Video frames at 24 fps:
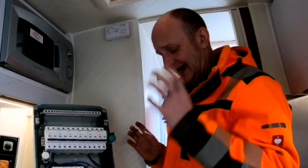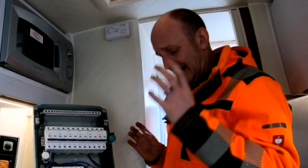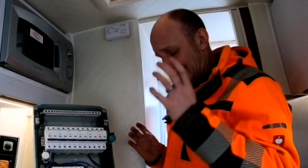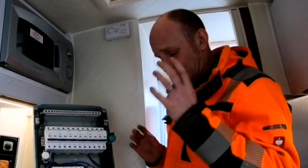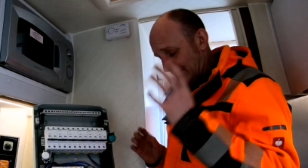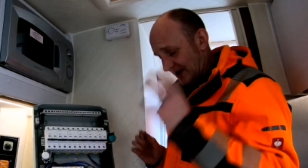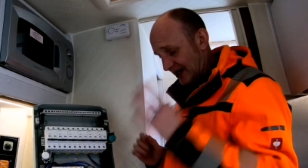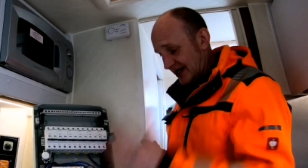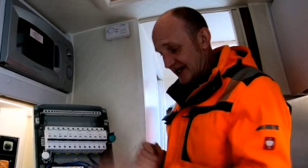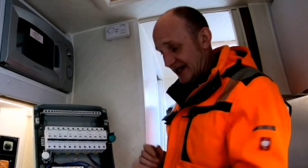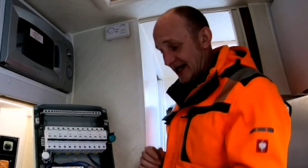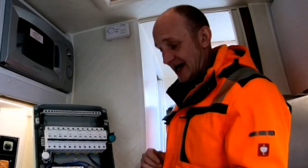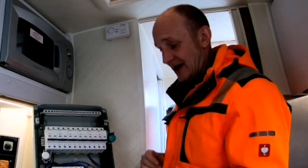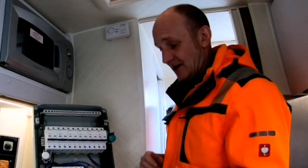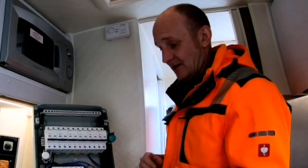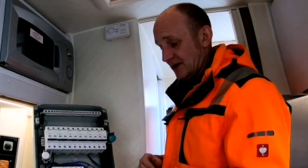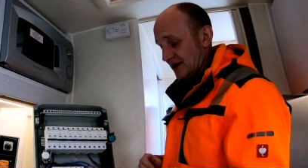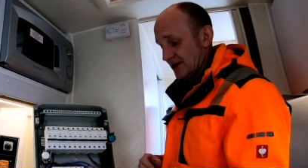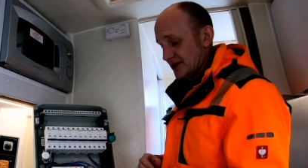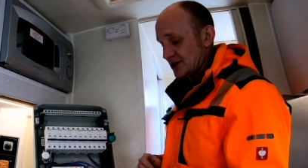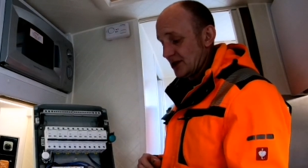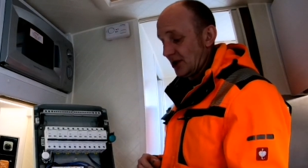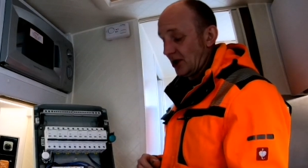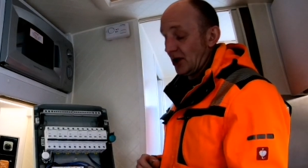I've laid out
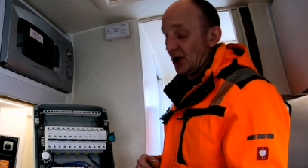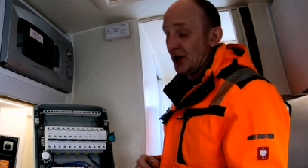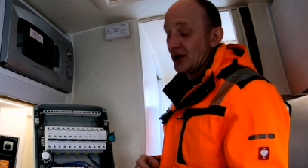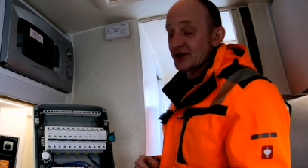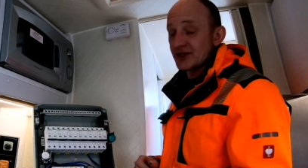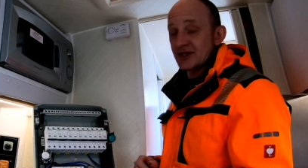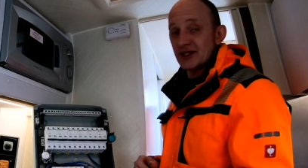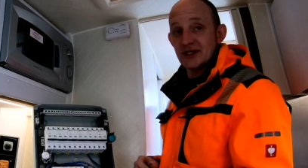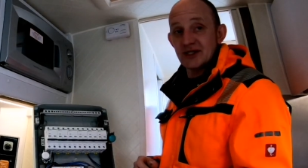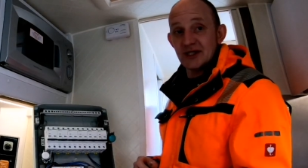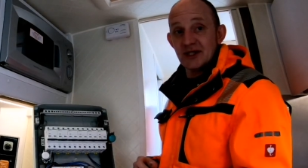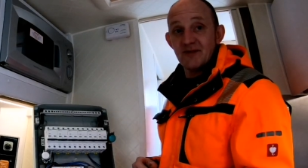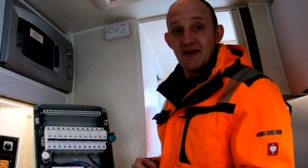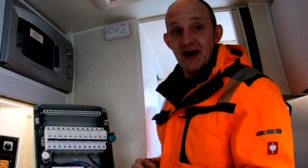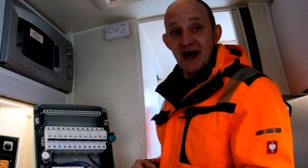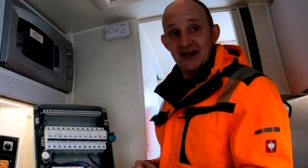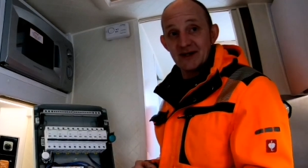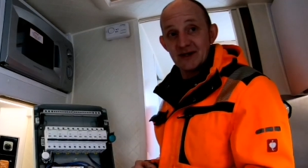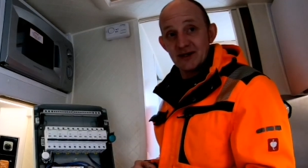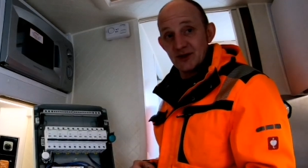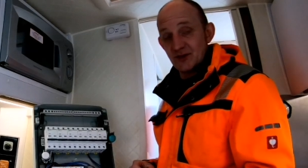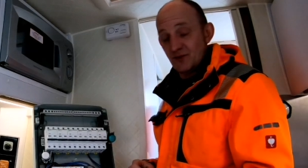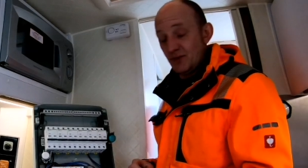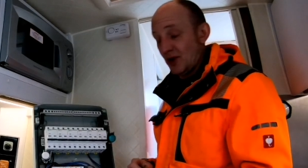as close as to
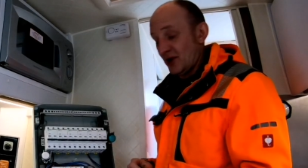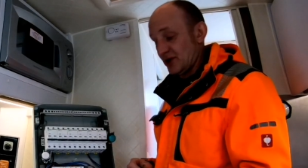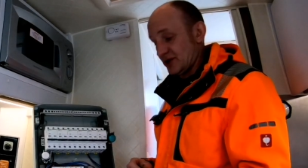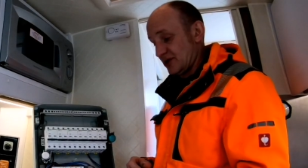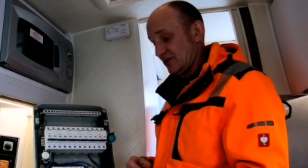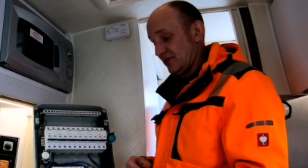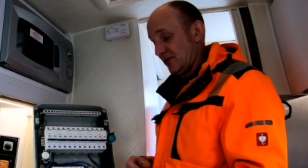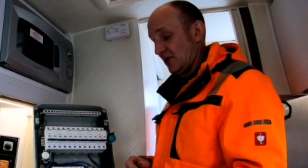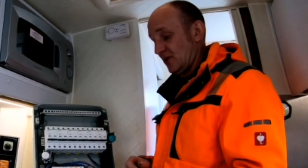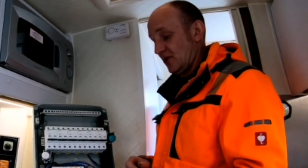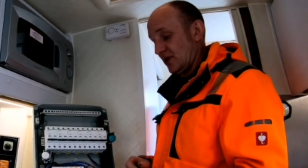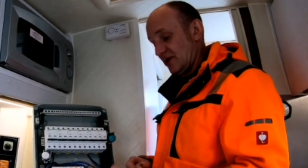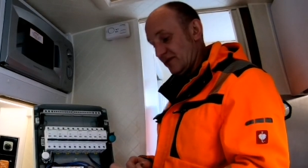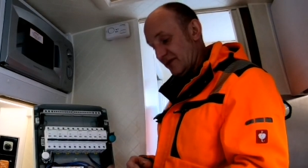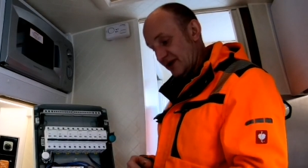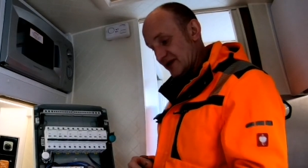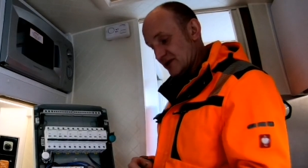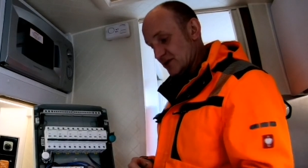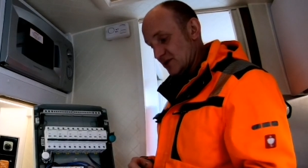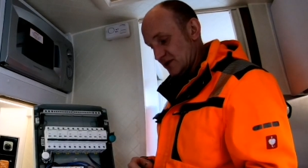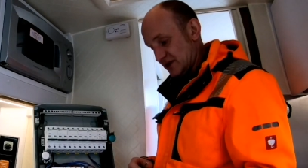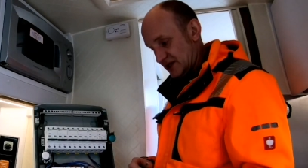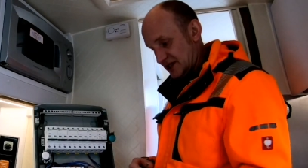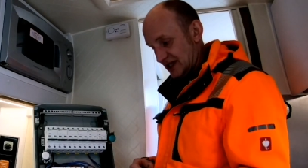max as possible with the
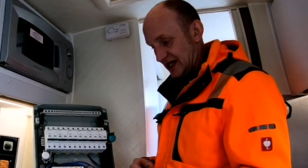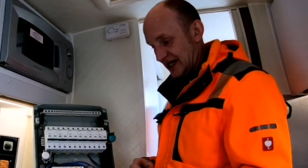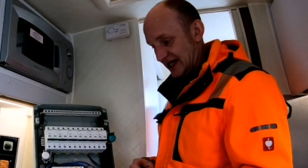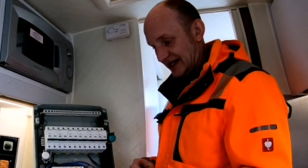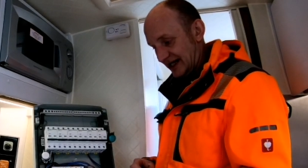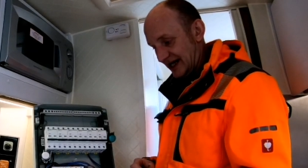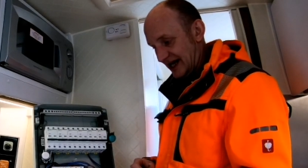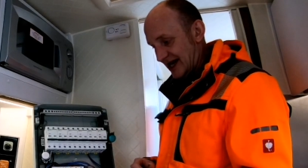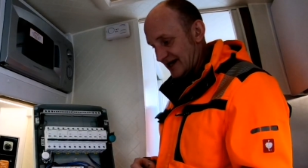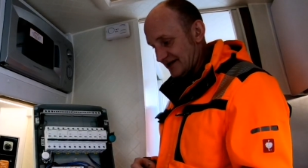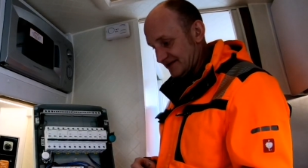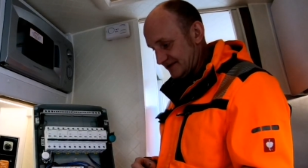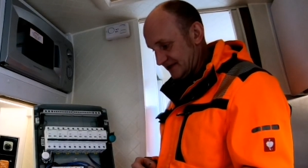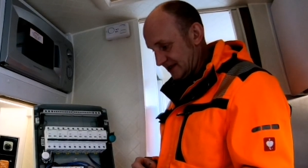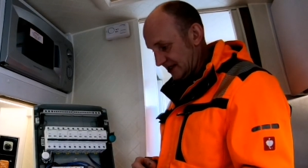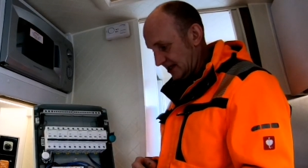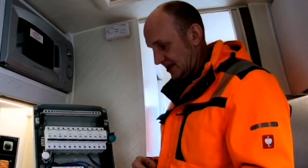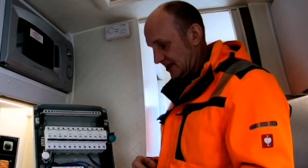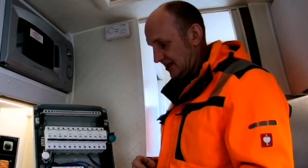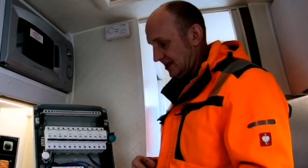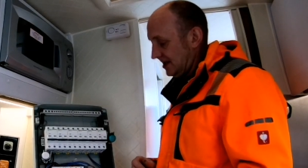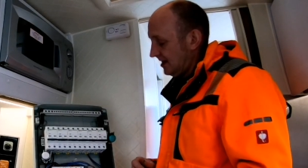bits we still had left.